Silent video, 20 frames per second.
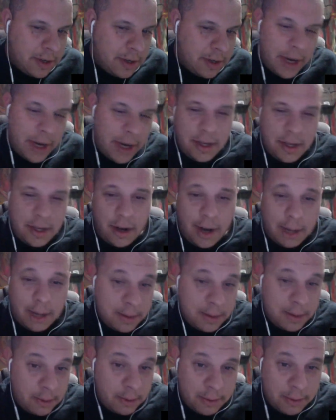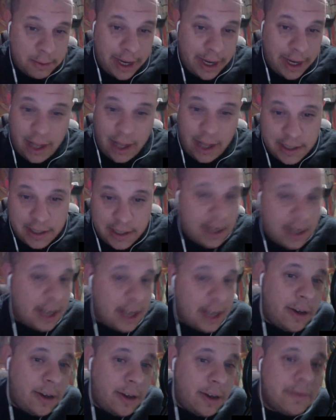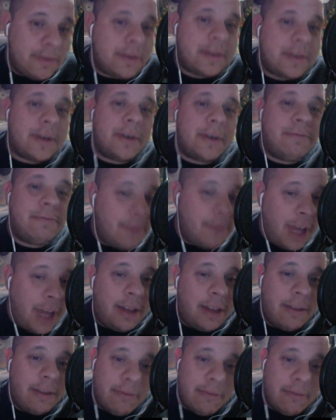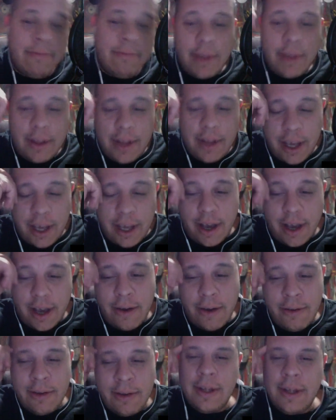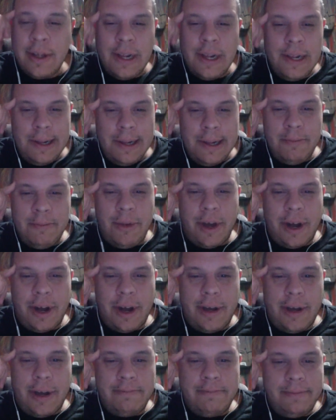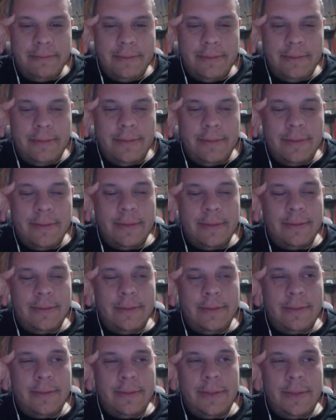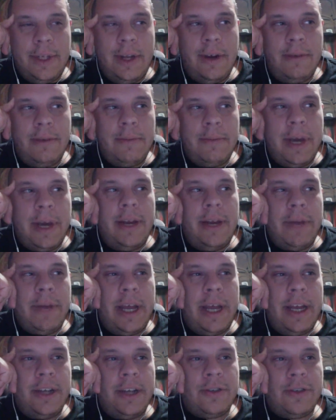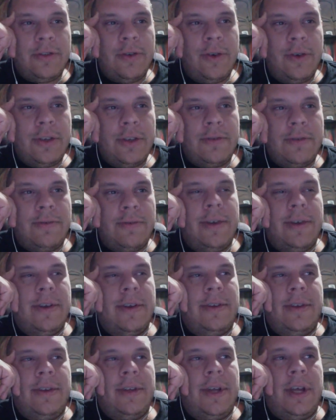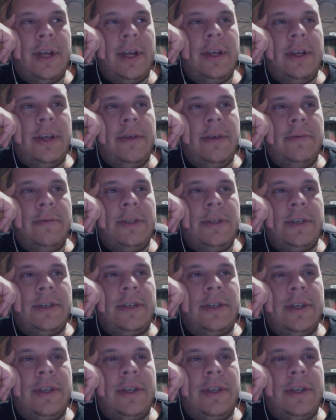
and I'm supposed to wear glasses and I don't. So yeah, there you go. But my initial thoughts were it was